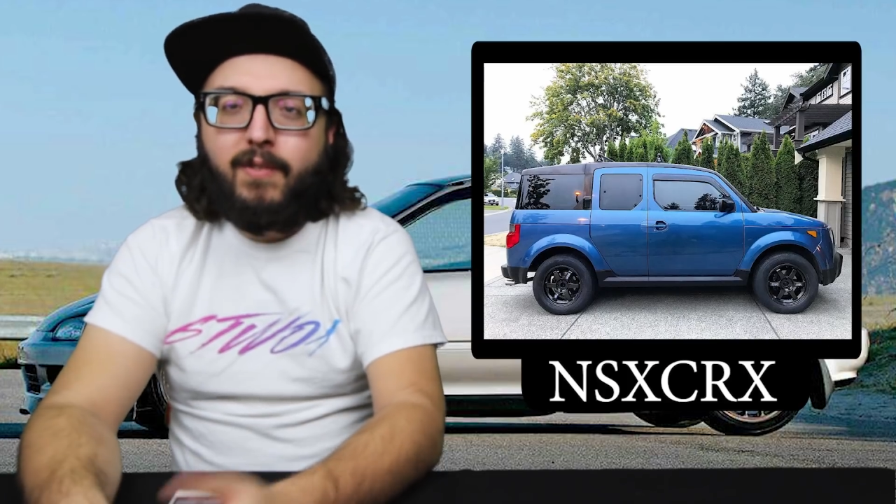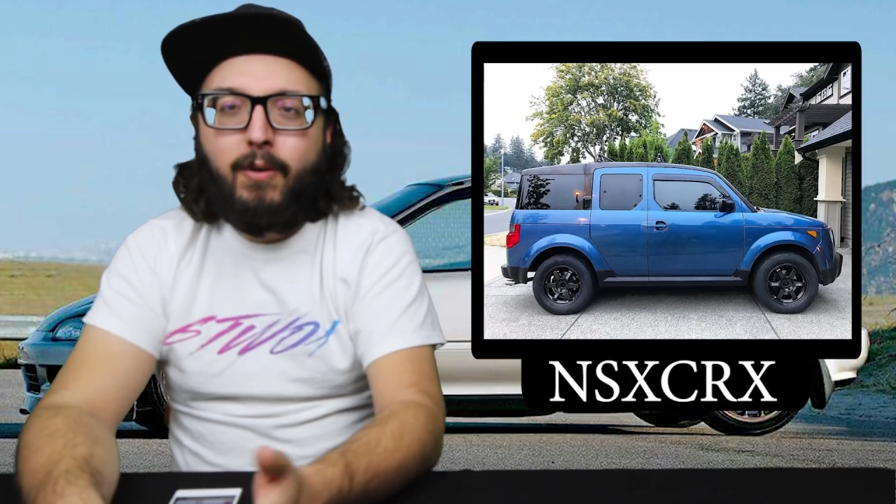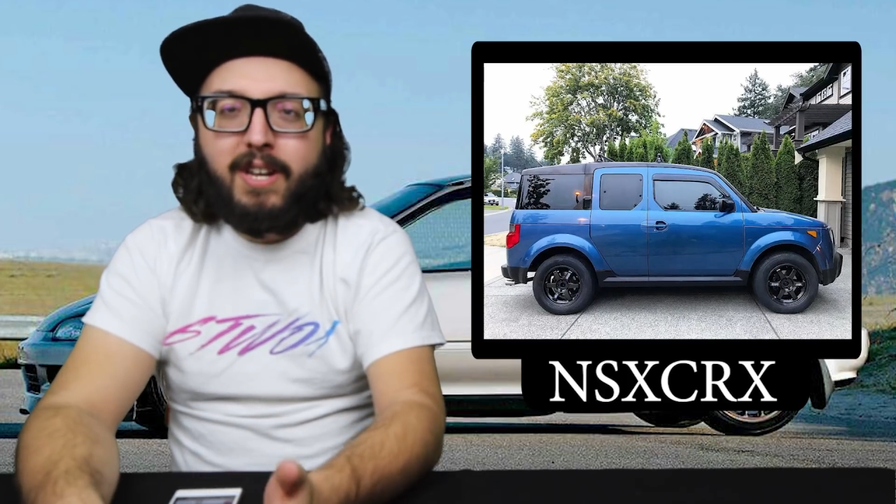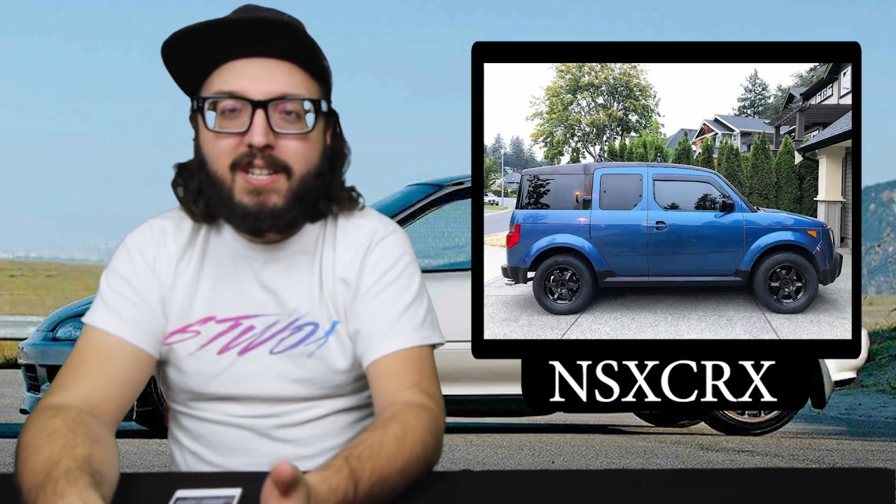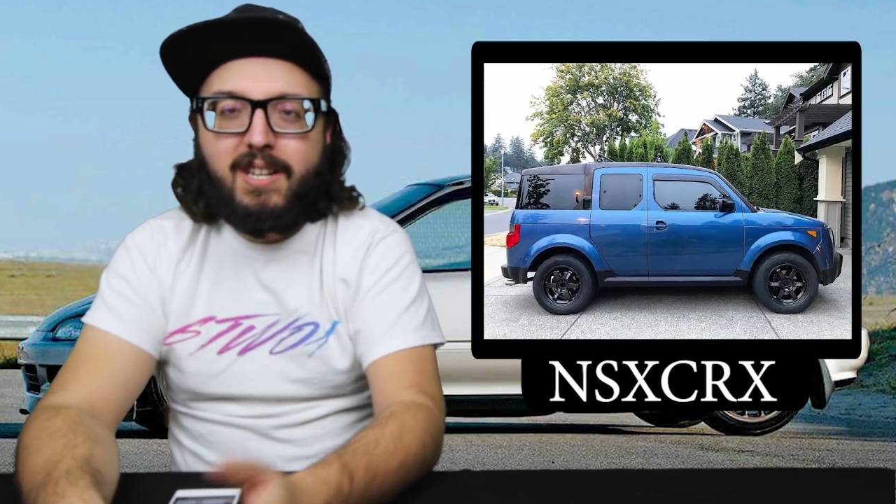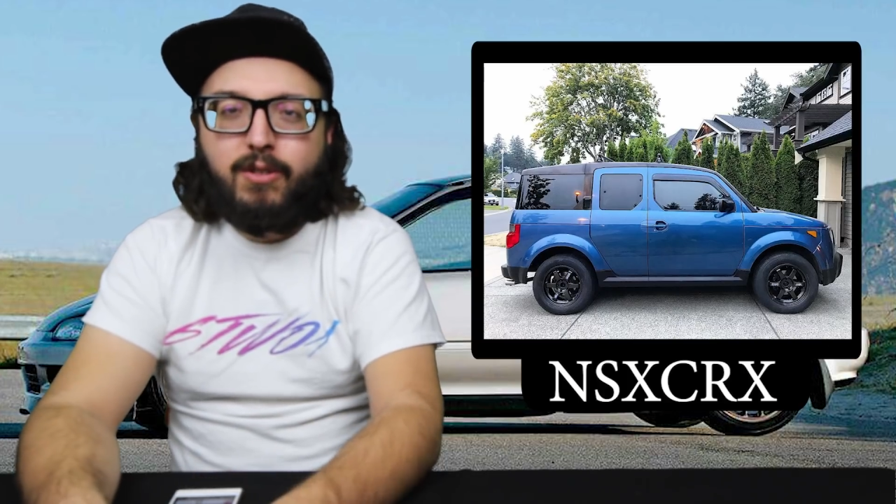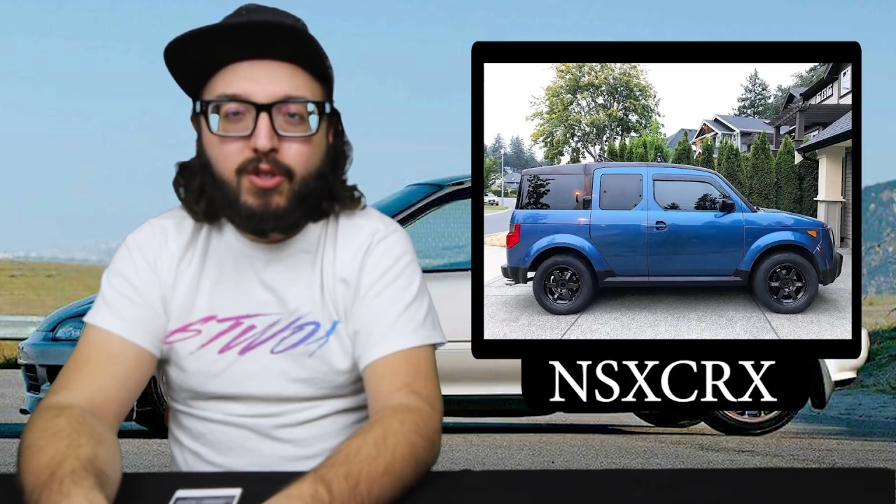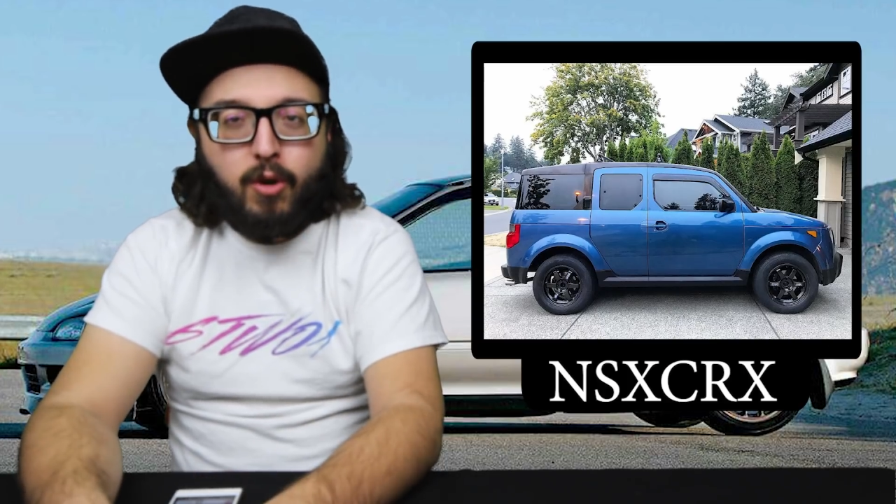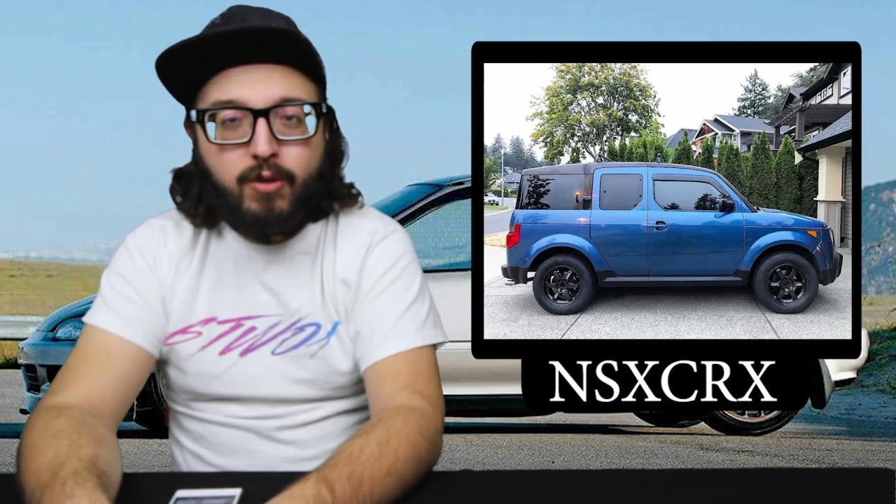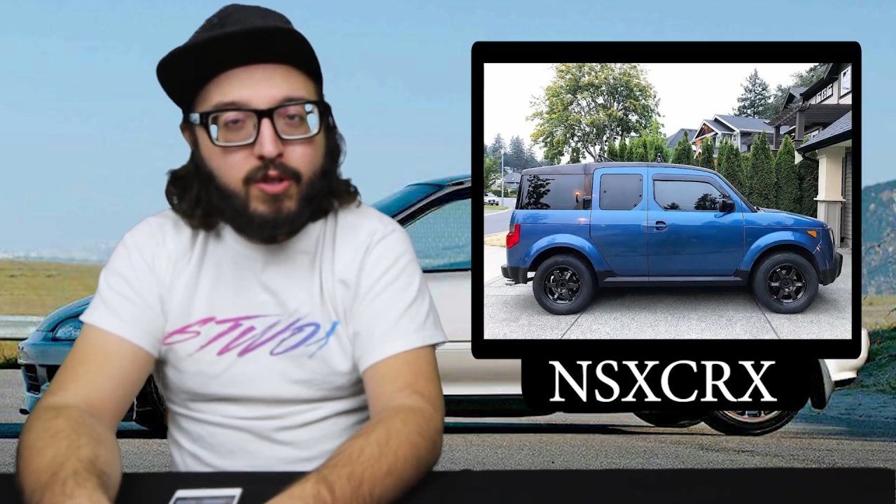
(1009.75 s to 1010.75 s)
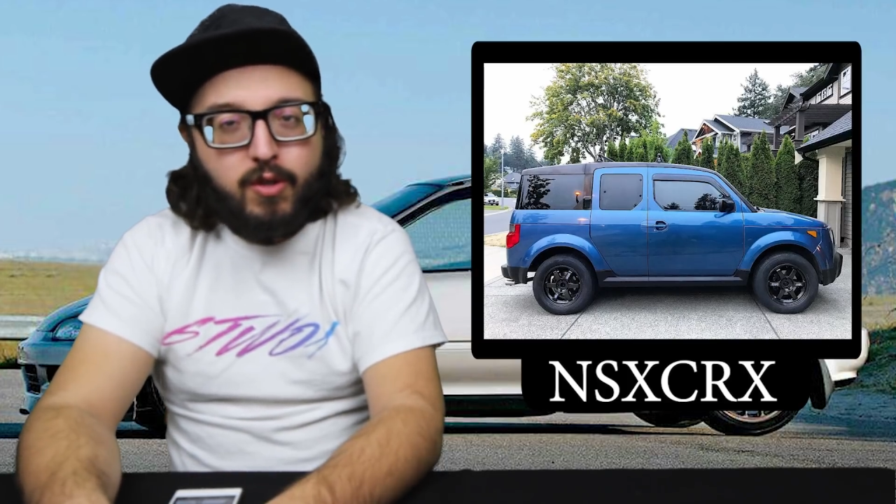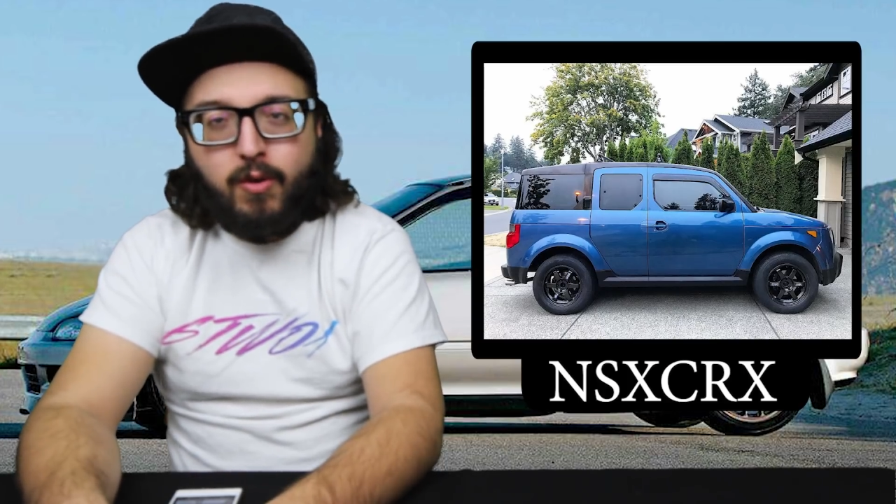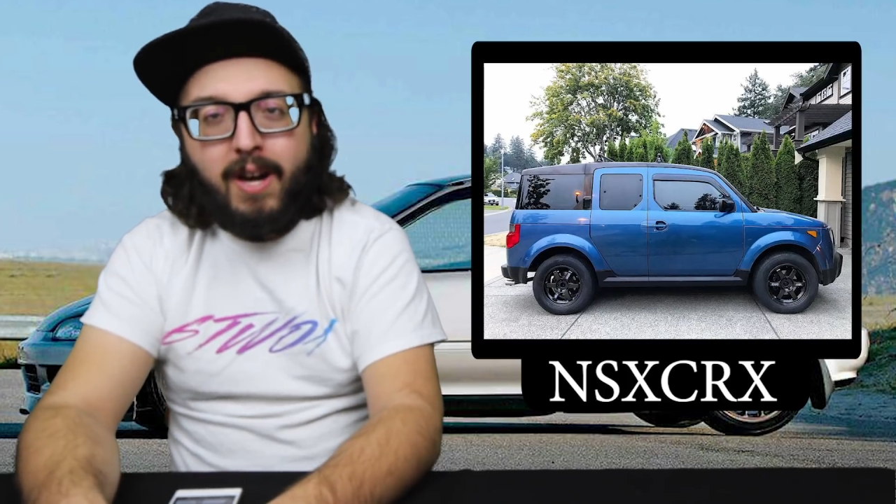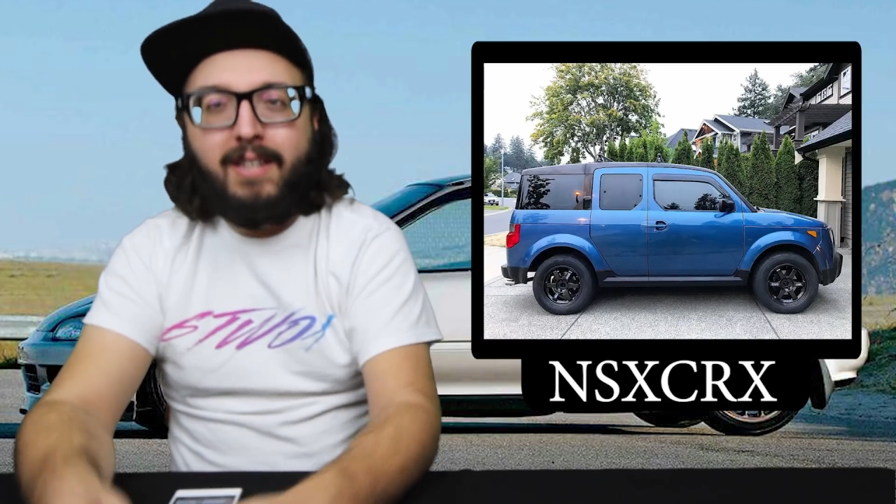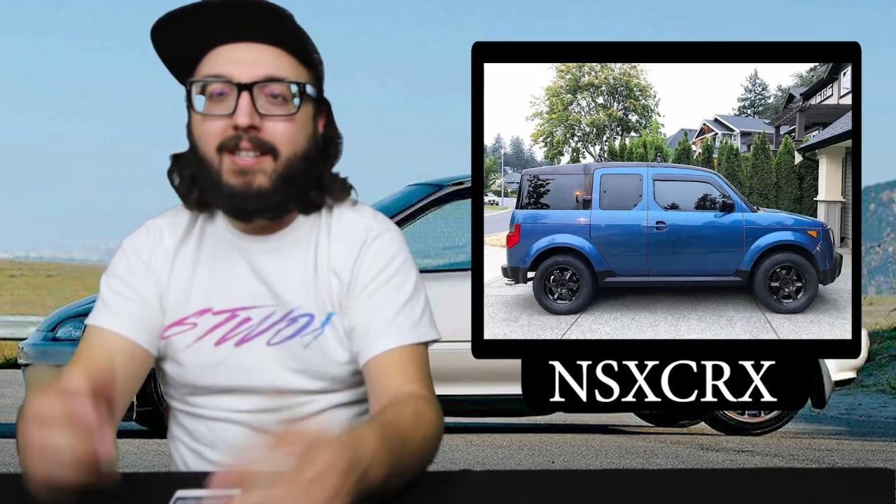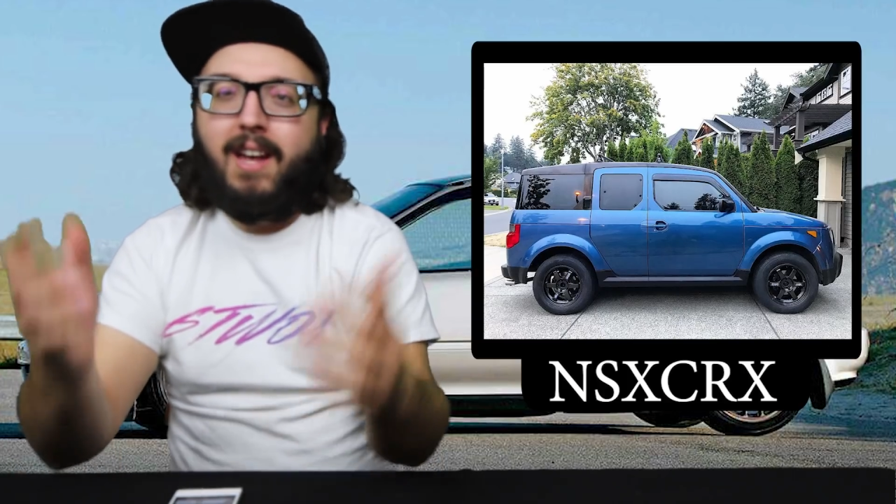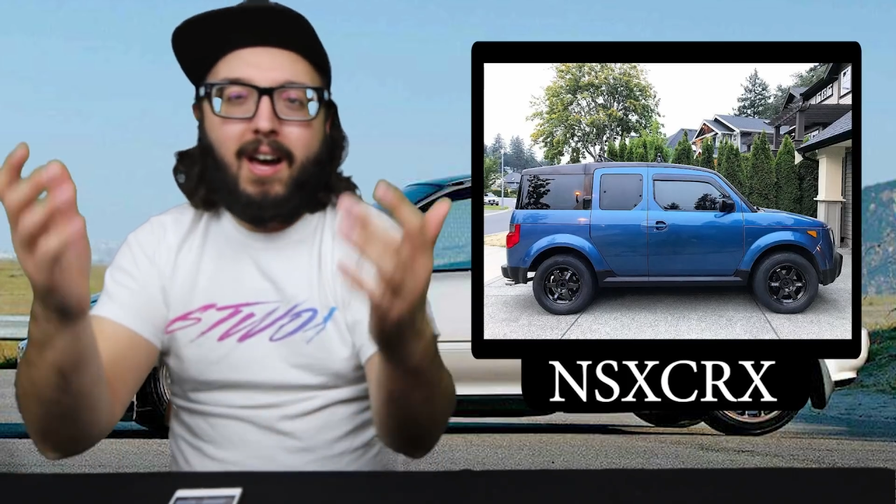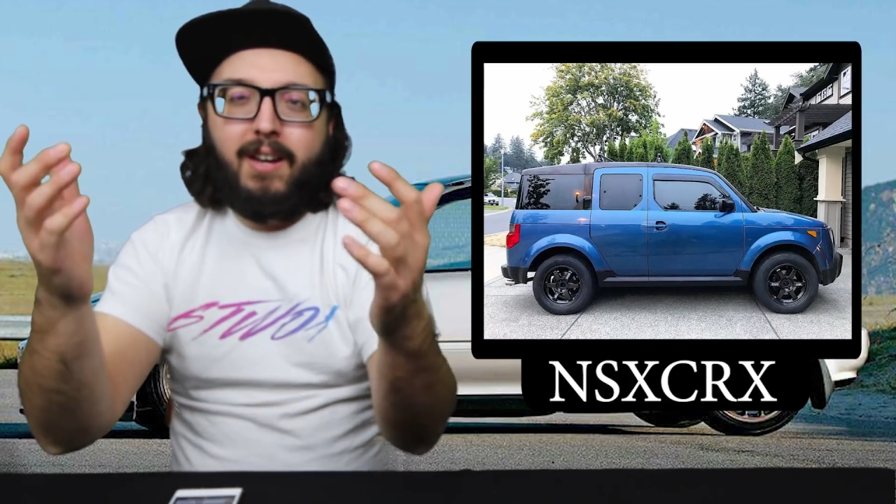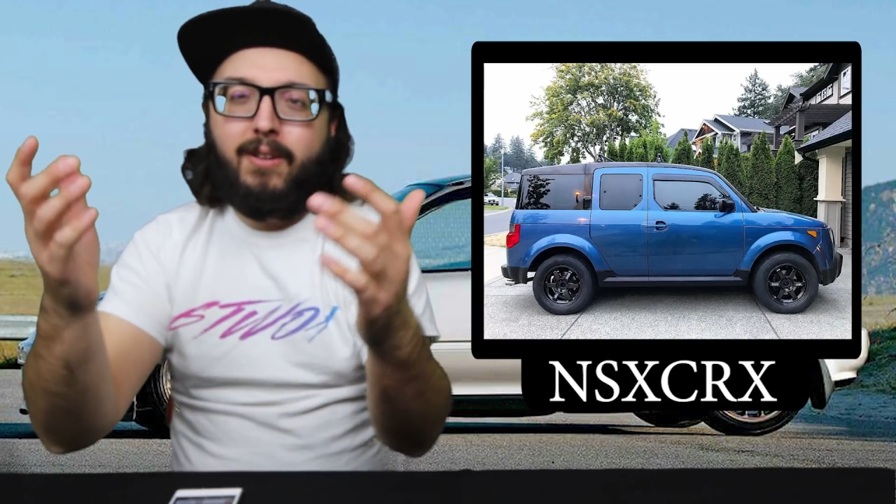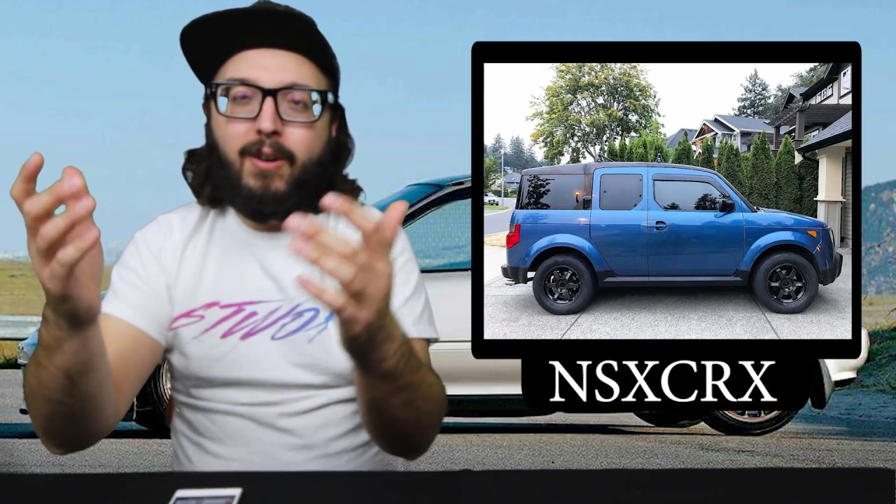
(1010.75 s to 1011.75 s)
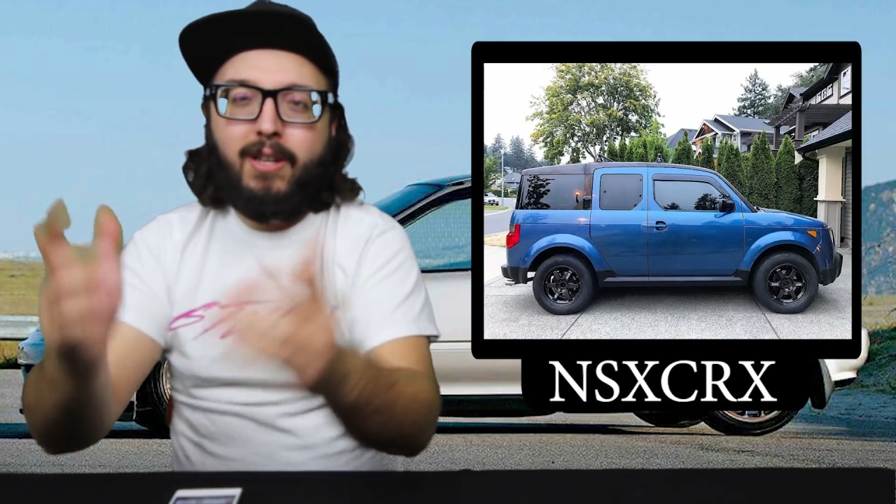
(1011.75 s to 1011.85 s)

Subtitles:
If you had a Del Sol 2, I don't know,